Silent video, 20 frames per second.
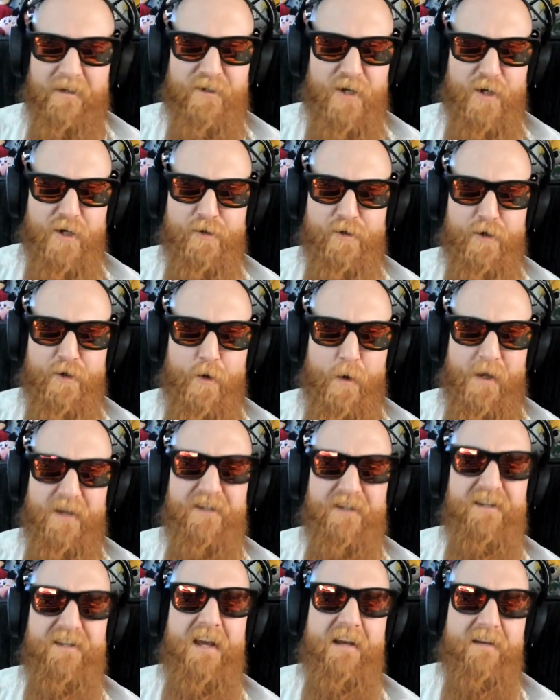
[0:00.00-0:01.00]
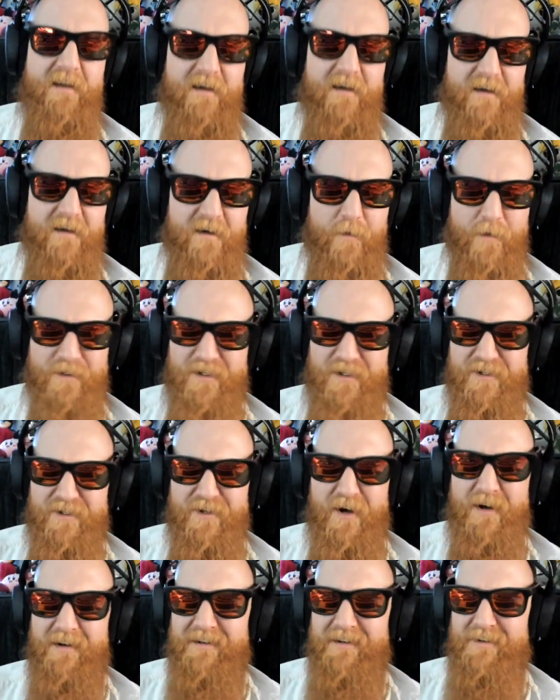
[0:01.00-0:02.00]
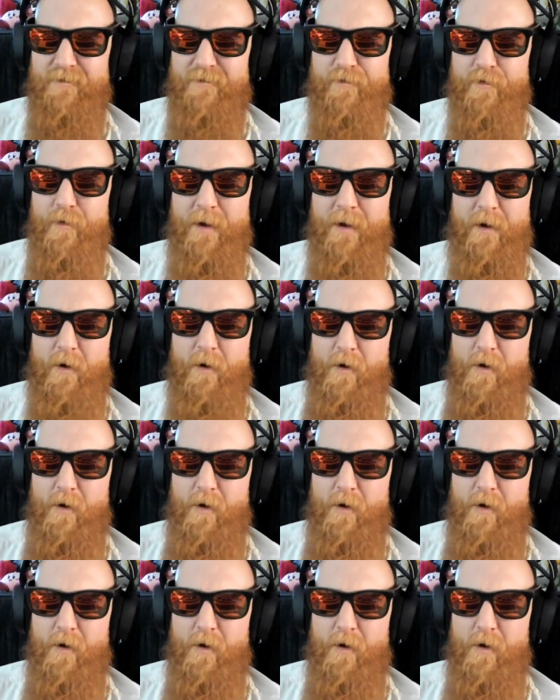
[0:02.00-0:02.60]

gingers are going extinct which is not true at all.